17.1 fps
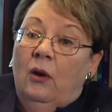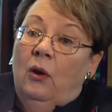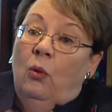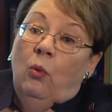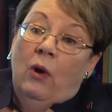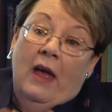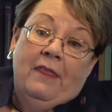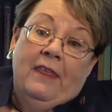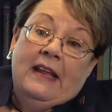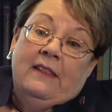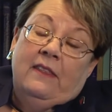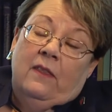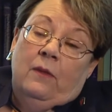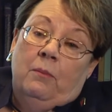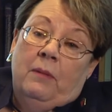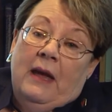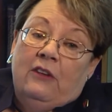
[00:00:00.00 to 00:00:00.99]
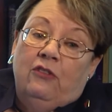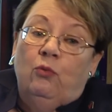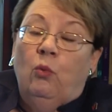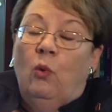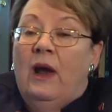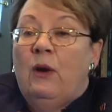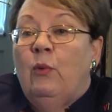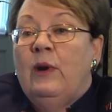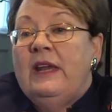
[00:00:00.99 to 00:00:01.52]
Well, I think that the best
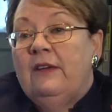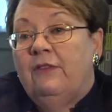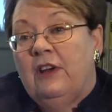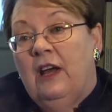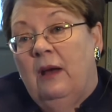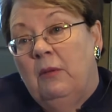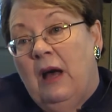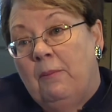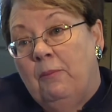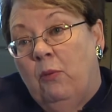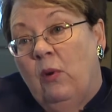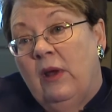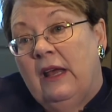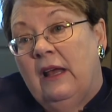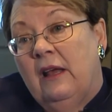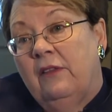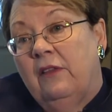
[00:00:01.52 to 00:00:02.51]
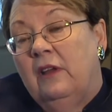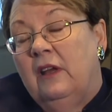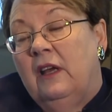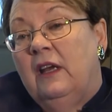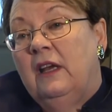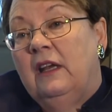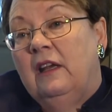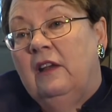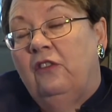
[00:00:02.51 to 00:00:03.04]
way we have come up with
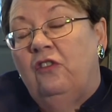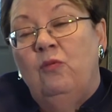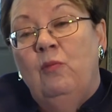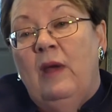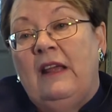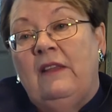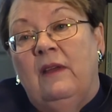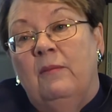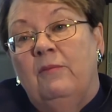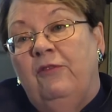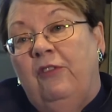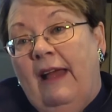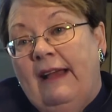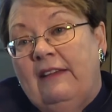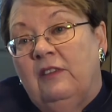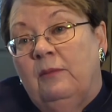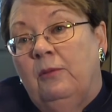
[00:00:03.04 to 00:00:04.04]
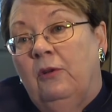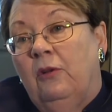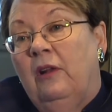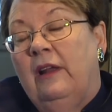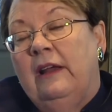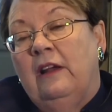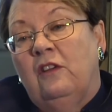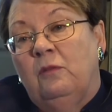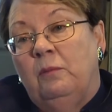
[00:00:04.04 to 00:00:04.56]
is to make them flexible,
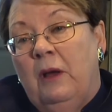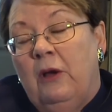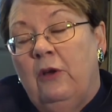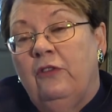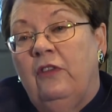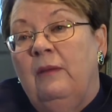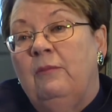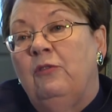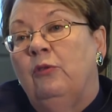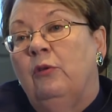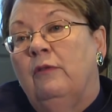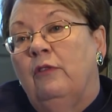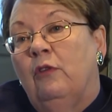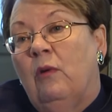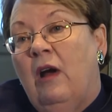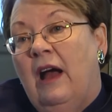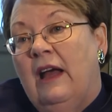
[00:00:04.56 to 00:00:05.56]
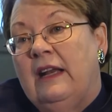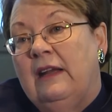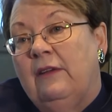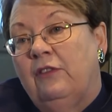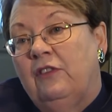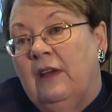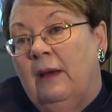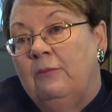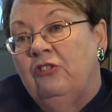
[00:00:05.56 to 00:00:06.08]
expose them to a variety of
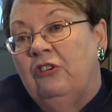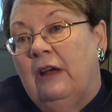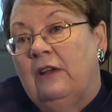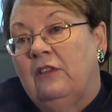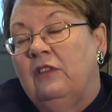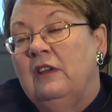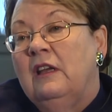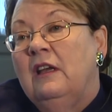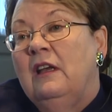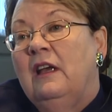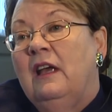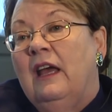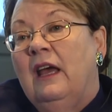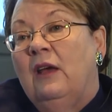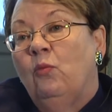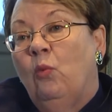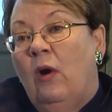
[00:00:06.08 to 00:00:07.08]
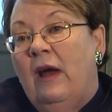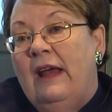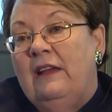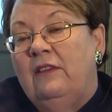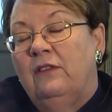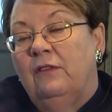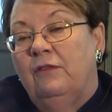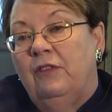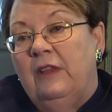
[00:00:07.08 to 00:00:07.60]
subjects and
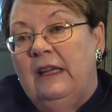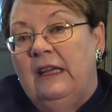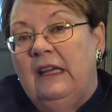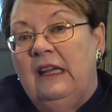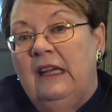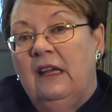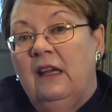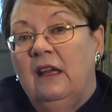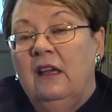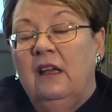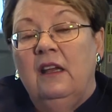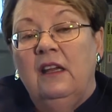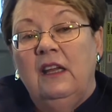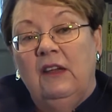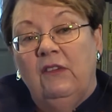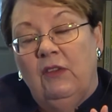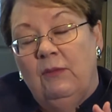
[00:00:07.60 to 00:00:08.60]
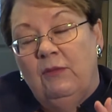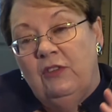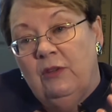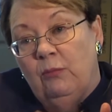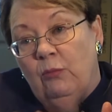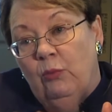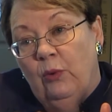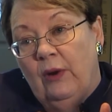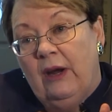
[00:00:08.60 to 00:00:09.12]
ways of thinking, give them
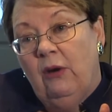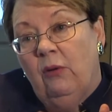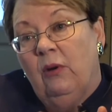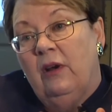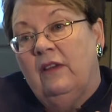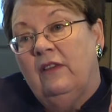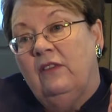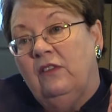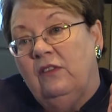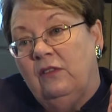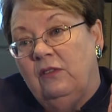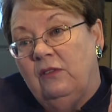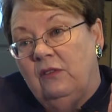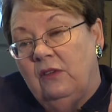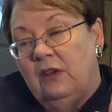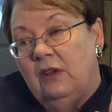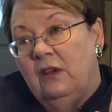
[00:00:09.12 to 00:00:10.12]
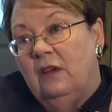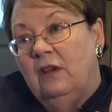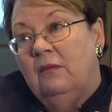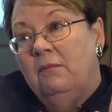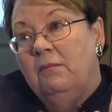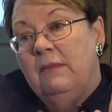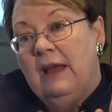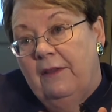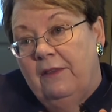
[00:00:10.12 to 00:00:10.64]
some rigorous
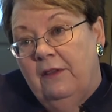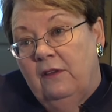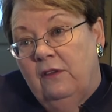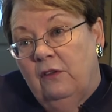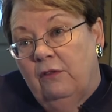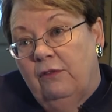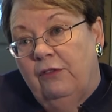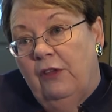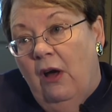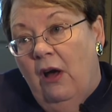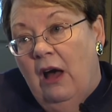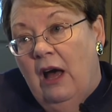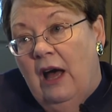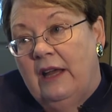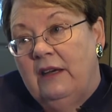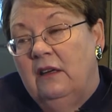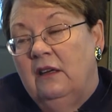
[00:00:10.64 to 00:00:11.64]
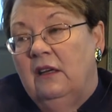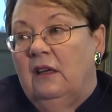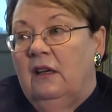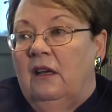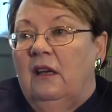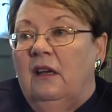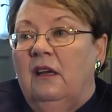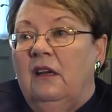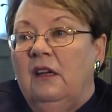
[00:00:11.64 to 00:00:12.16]
methods of thought,
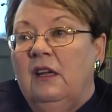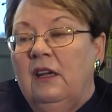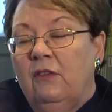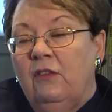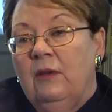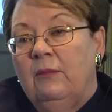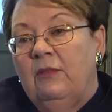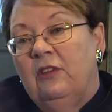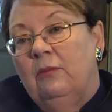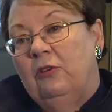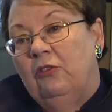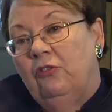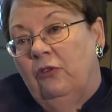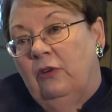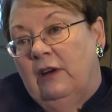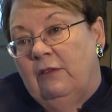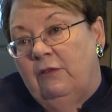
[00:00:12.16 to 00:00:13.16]
give them some enduring